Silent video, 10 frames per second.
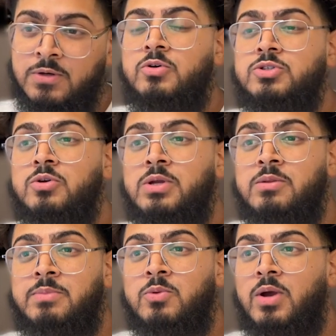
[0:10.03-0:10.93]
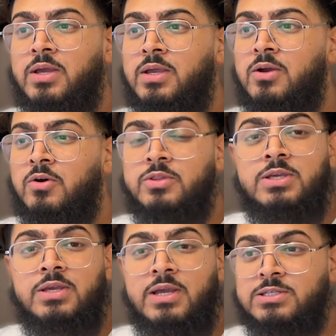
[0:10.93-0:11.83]
We're also going to be working on
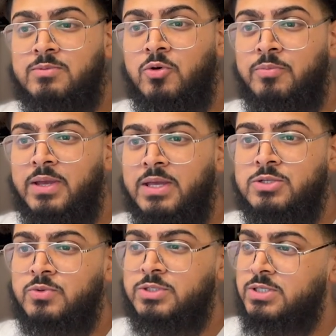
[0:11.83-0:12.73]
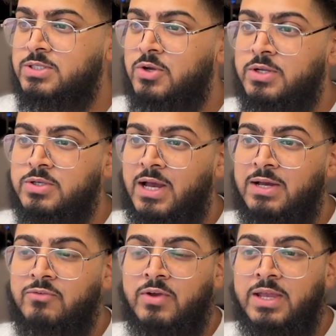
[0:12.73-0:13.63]
the Explore page, which is going to
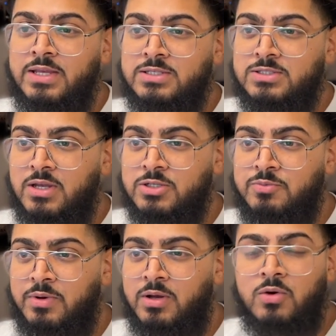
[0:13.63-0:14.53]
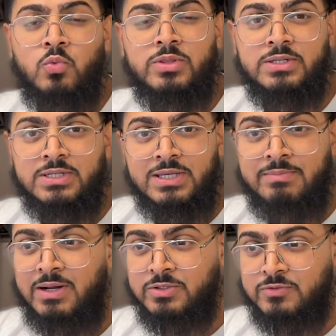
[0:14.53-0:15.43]
have a search bar with a
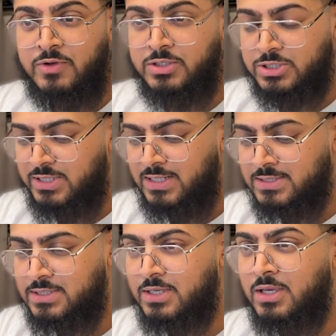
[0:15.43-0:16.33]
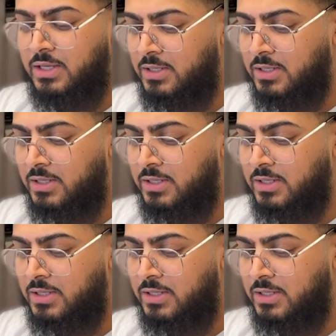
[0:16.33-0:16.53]
debounce functionality.